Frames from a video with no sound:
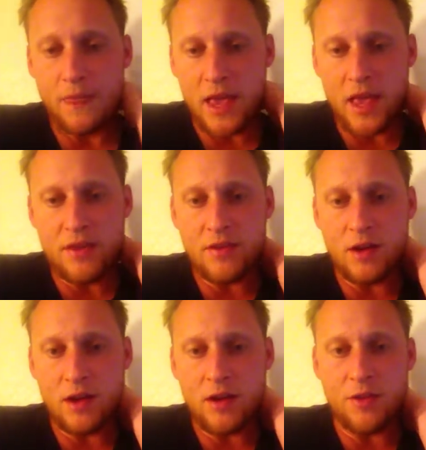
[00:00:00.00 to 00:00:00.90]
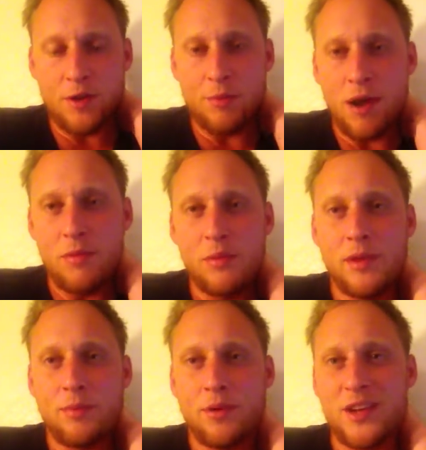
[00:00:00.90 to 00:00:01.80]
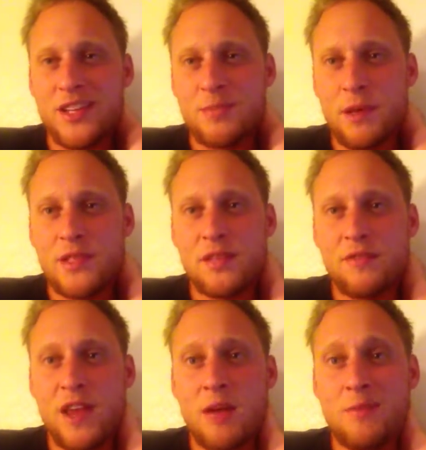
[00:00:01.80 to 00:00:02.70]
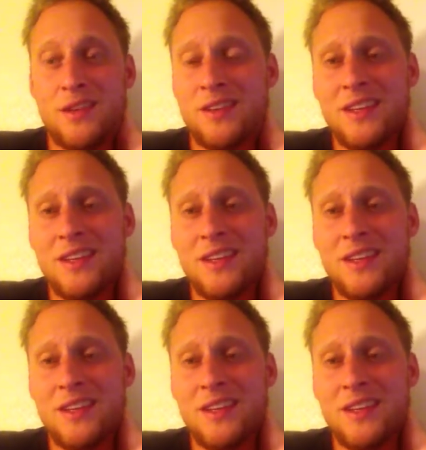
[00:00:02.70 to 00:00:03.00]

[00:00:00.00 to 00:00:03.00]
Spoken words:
and they're probably pretty expensive now. But